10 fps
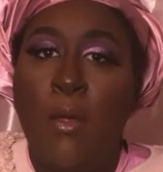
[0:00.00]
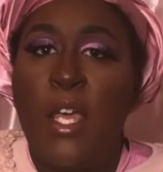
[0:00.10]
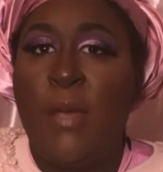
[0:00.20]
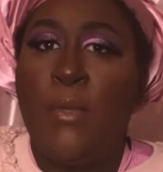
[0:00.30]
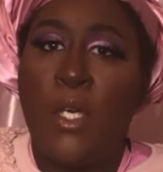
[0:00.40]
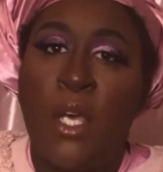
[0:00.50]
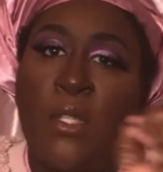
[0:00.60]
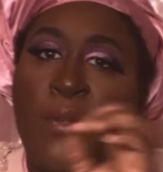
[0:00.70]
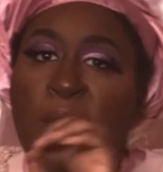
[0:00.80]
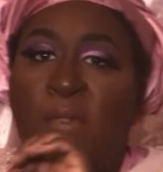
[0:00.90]
And
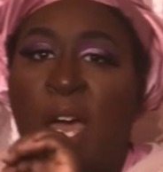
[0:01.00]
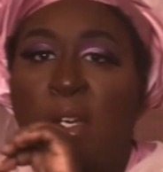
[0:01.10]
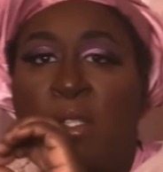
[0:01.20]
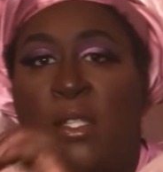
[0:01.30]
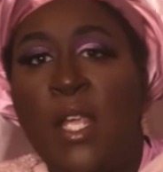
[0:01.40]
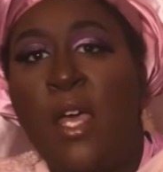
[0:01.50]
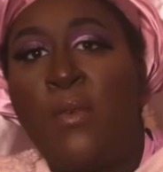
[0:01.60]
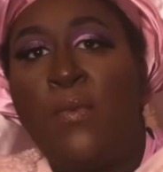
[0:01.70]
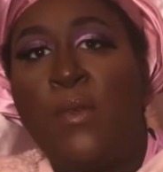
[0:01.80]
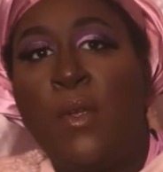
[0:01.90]
because of his father's
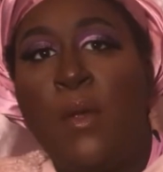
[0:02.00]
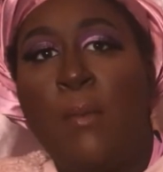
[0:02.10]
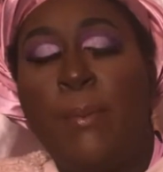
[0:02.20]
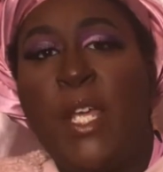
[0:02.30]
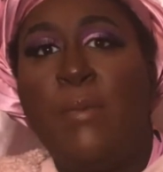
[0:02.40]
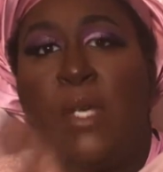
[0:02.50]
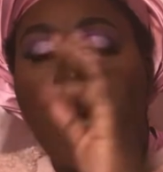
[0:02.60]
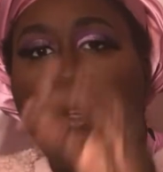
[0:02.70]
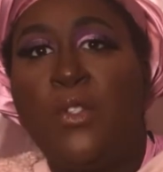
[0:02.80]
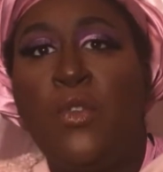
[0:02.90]
death, and
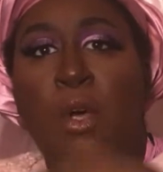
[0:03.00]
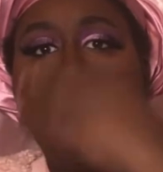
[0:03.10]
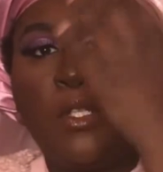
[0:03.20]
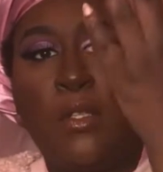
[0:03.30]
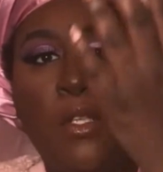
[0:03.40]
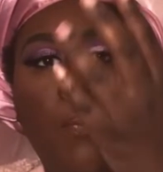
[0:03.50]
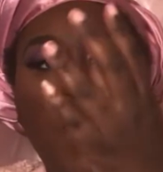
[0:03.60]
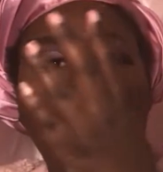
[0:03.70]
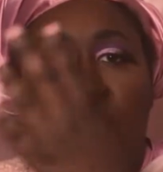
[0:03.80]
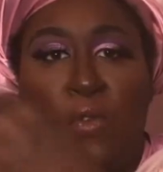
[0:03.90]
because the
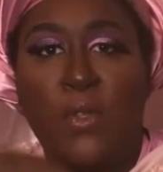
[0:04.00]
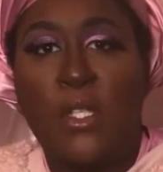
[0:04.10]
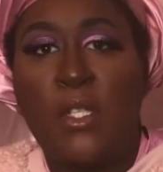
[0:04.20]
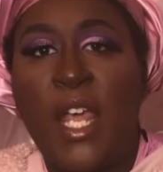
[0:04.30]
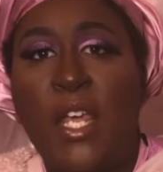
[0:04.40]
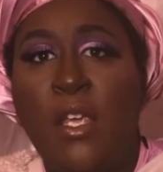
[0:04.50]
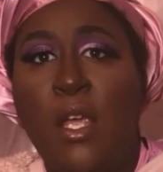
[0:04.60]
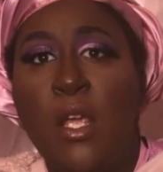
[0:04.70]
people from the state